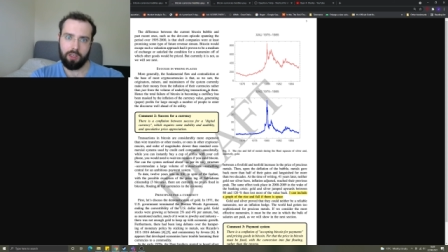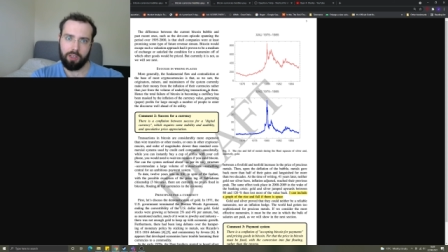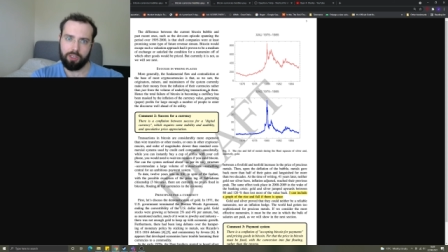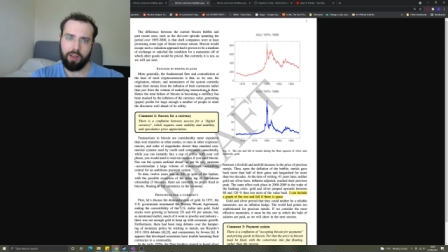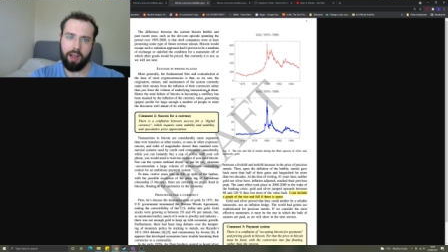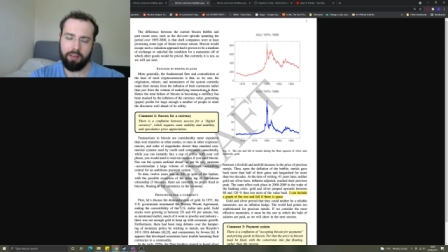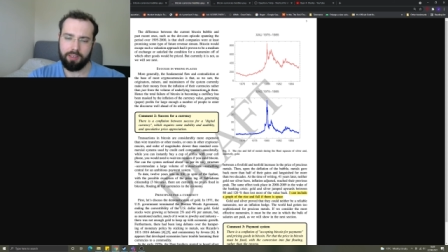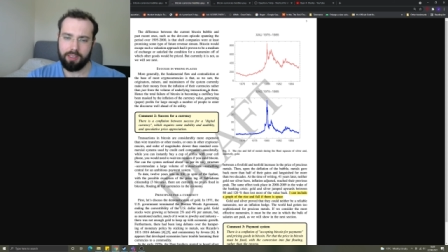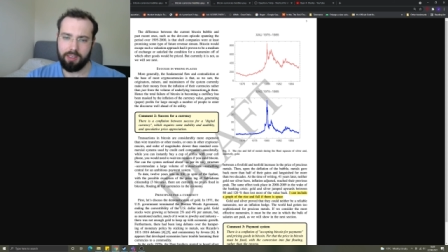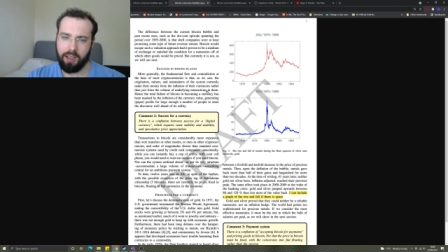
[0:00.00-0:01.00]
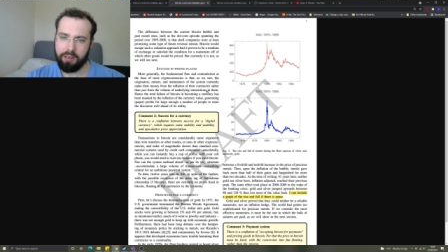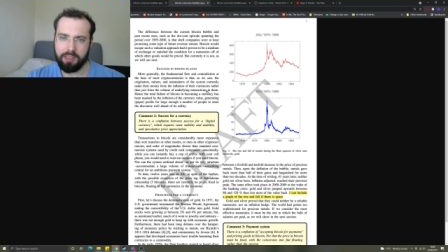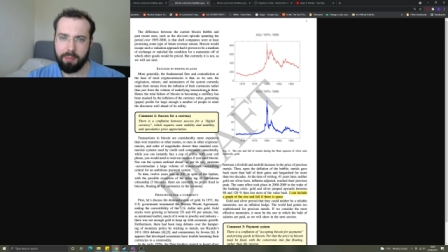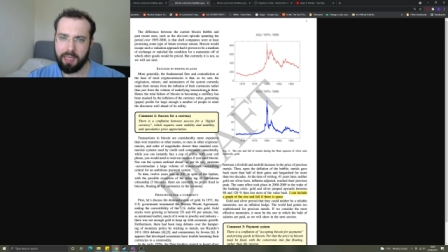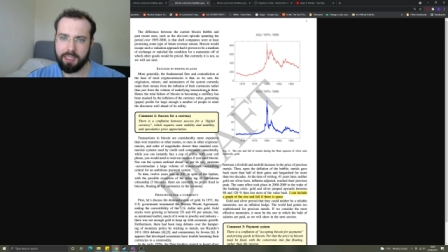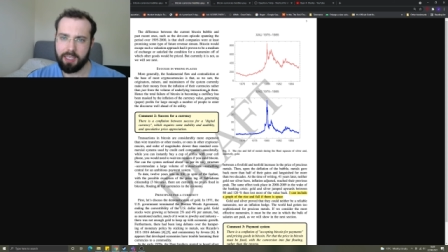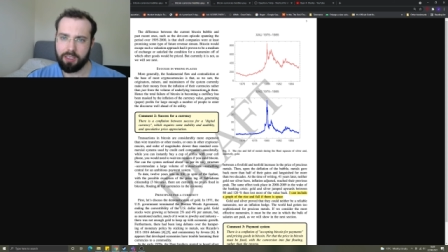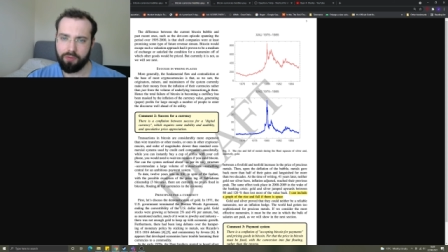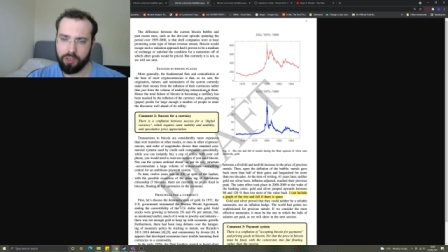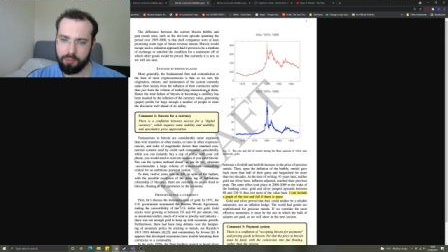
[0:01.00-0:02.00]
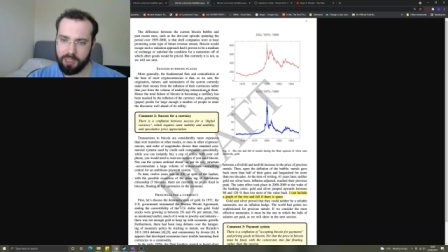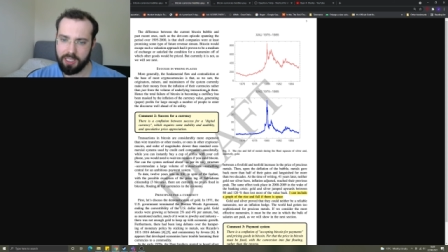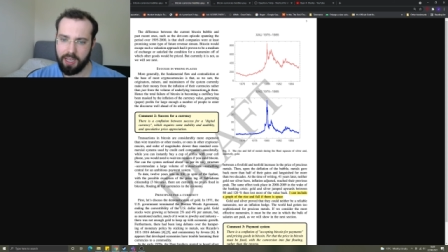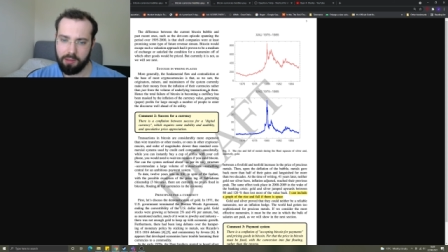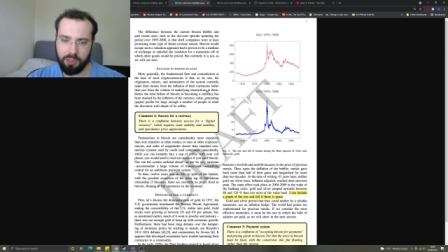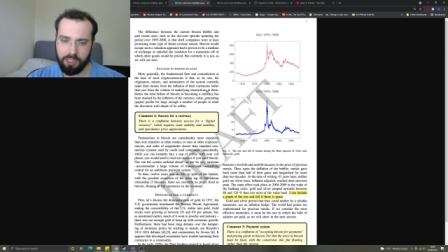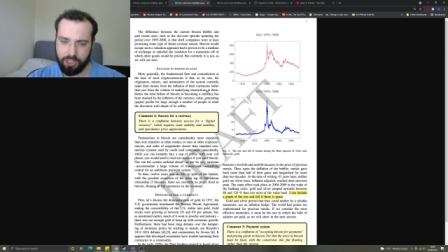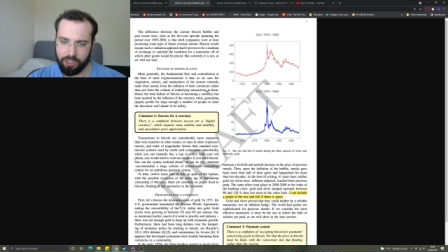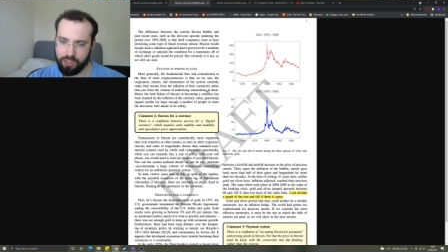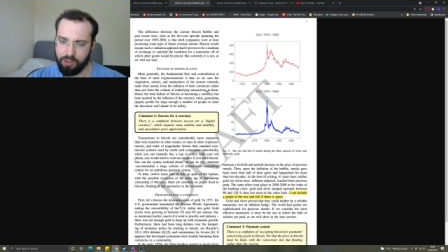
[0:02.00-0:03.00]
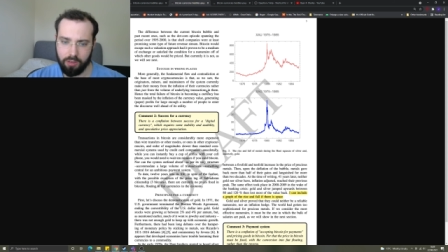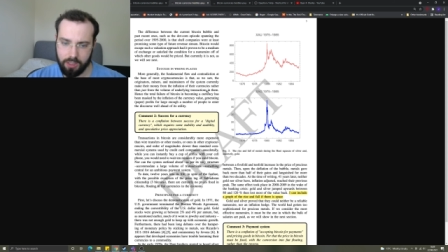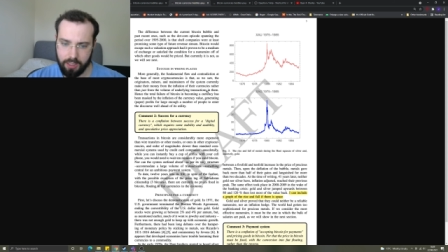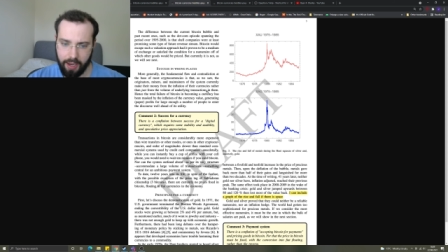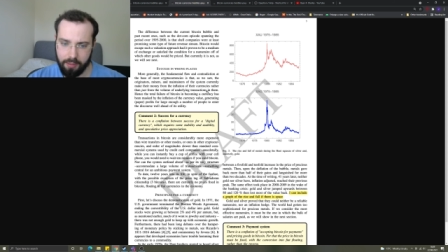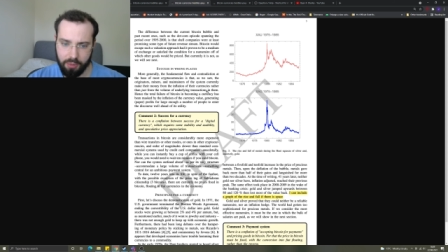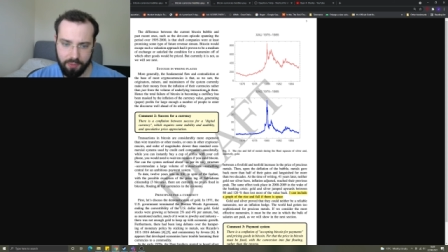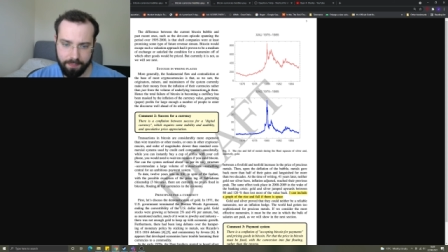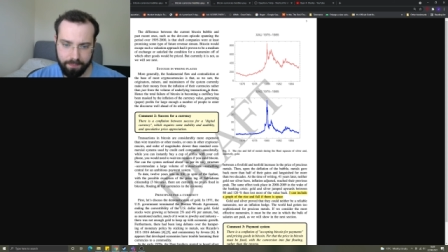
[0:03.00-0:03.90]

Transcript: So how does how does it make sense for it to be scalable? It's just not scalable.